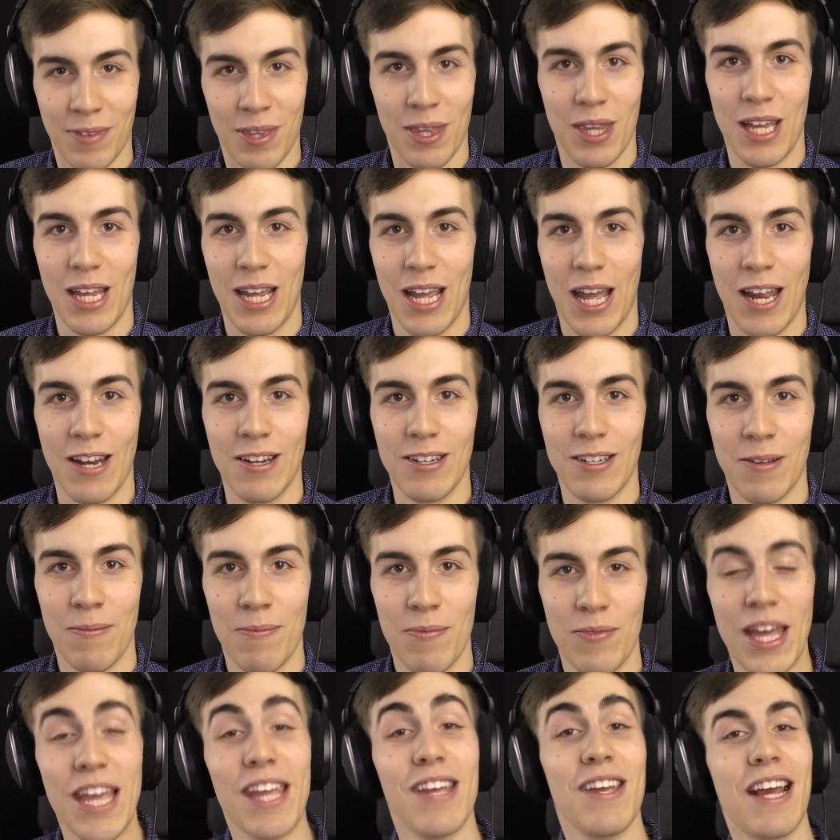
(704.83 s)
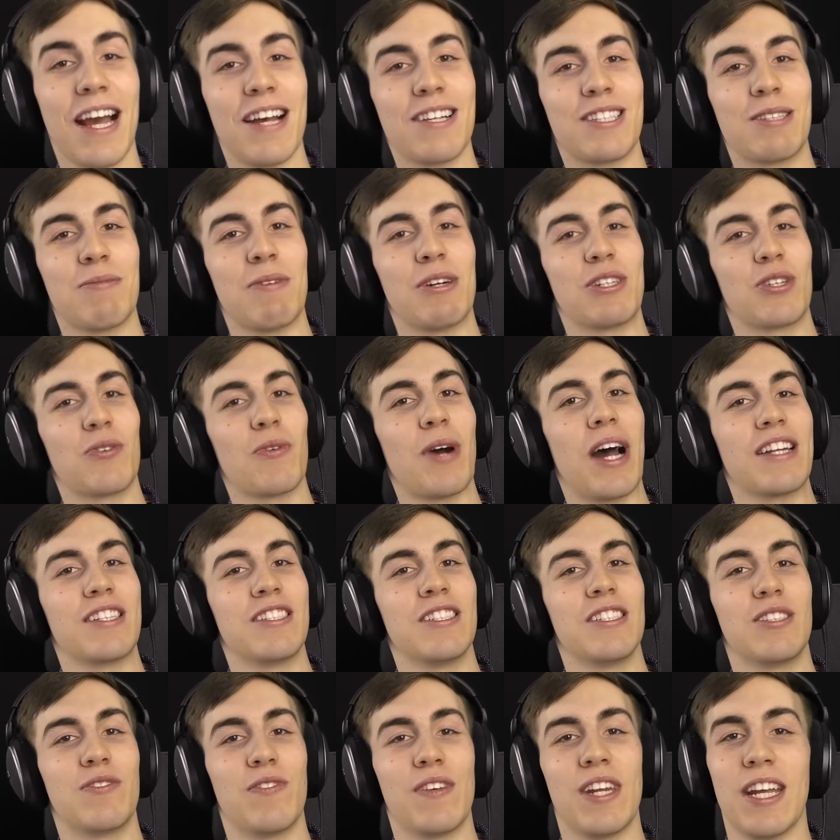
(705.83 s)
The end. Thank you guys so much for watching
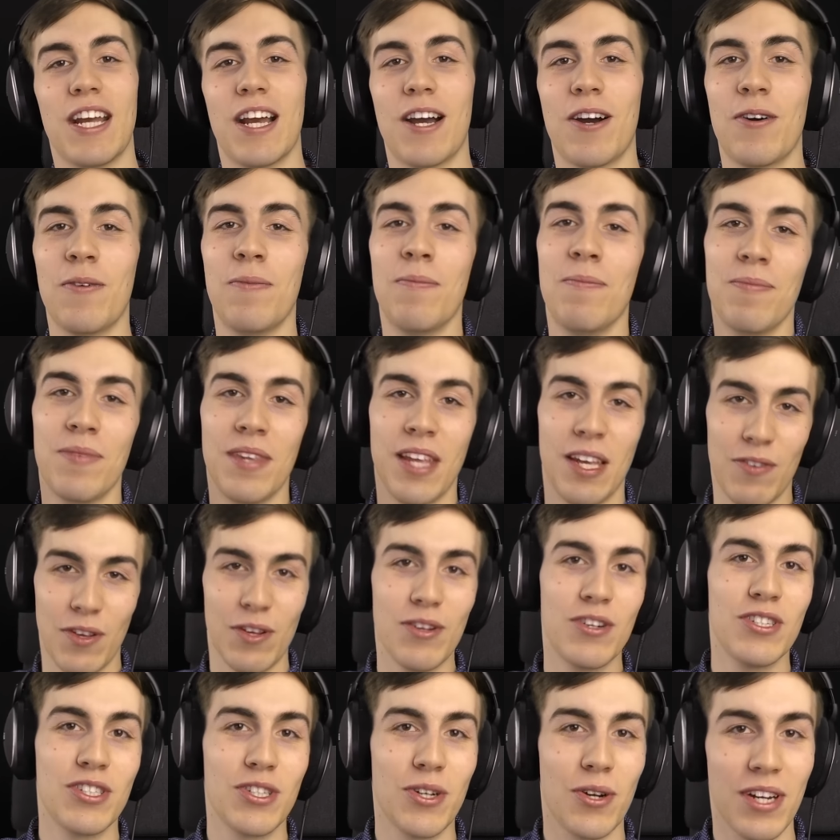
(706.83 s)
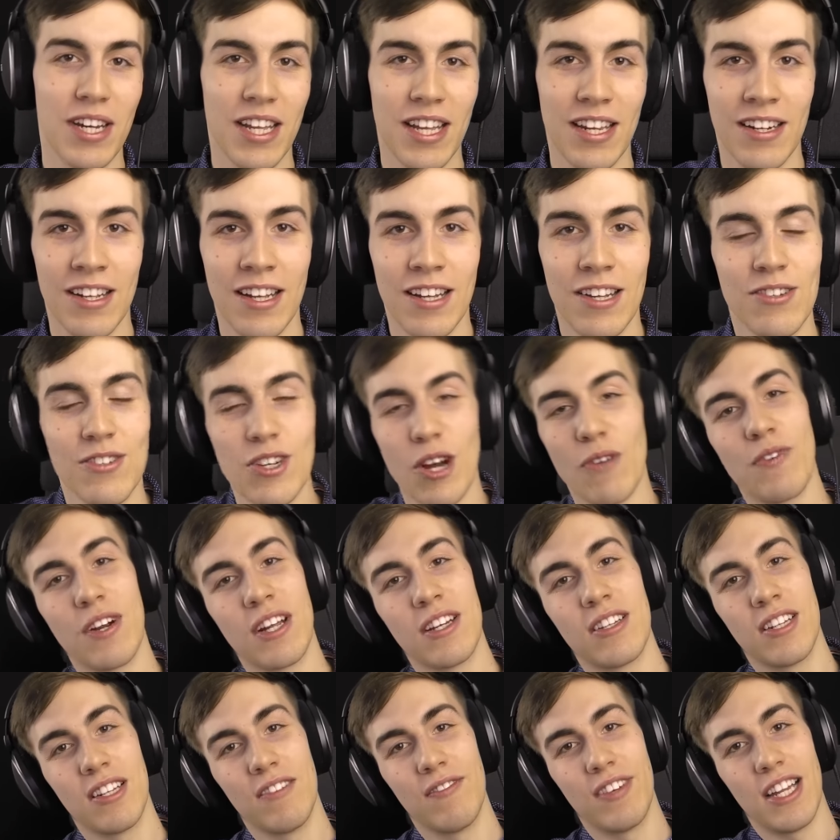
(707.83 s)
this video. If you enjoyed it, don't
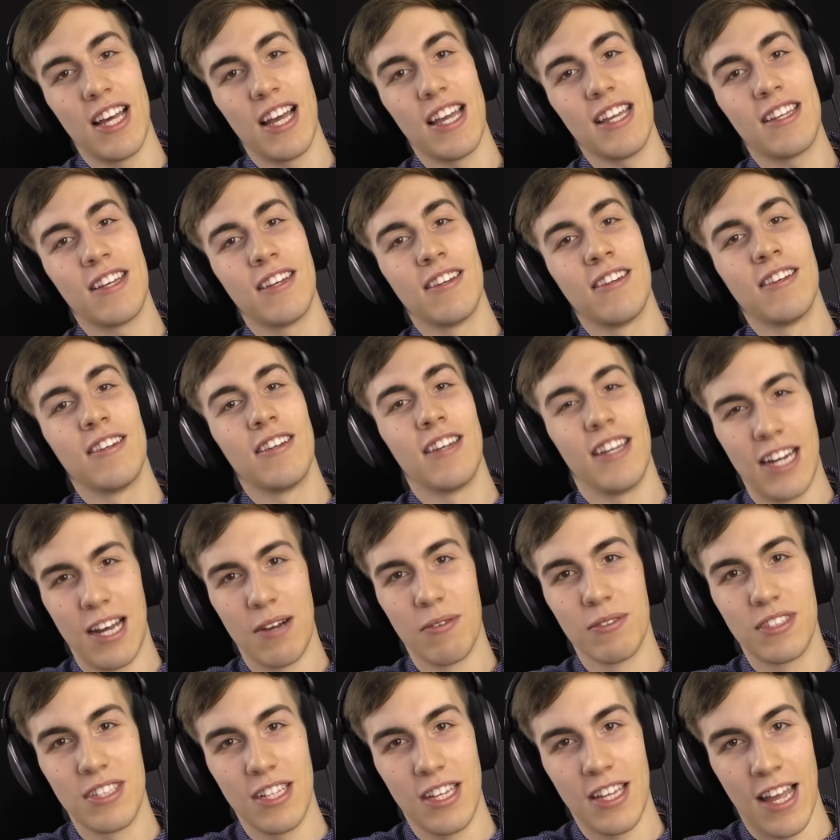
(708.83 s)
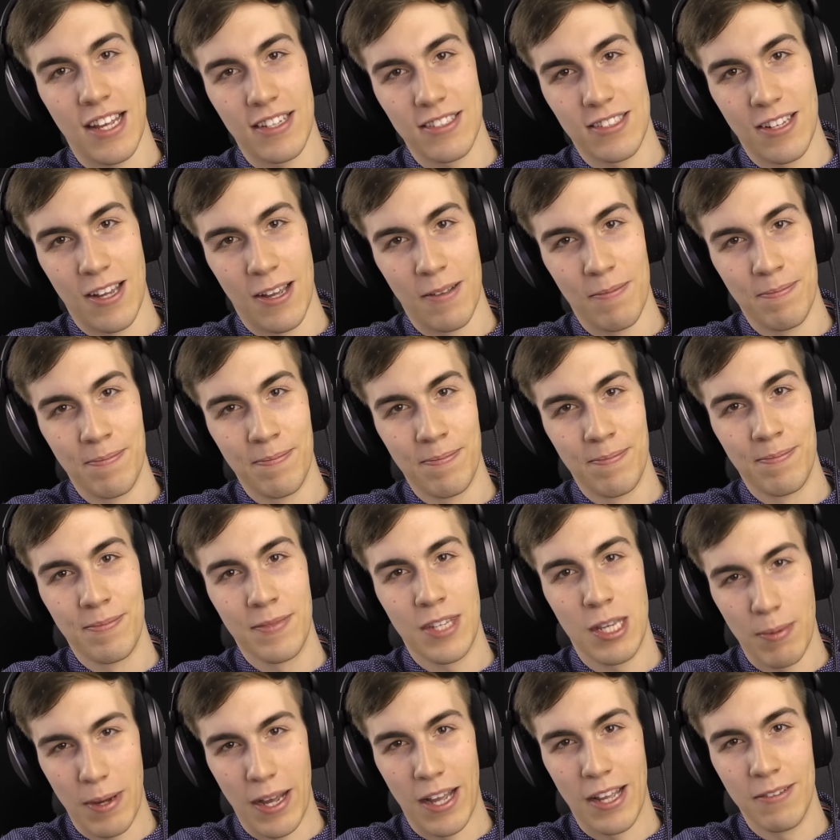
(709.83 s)
forget to leave a like, and I will see you next time.
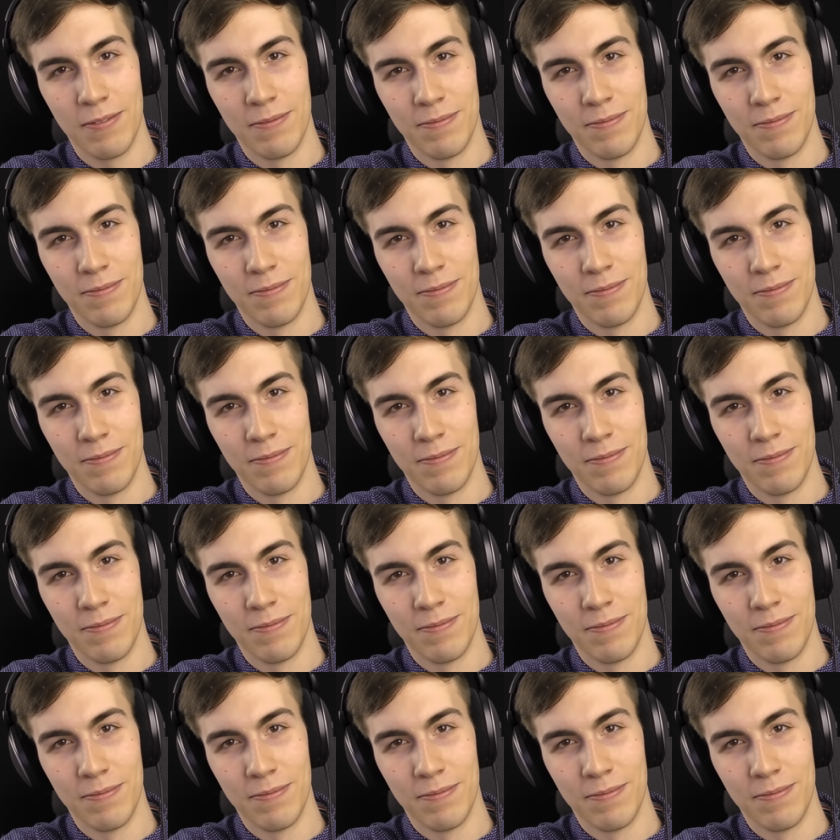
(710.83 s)
Goodbye.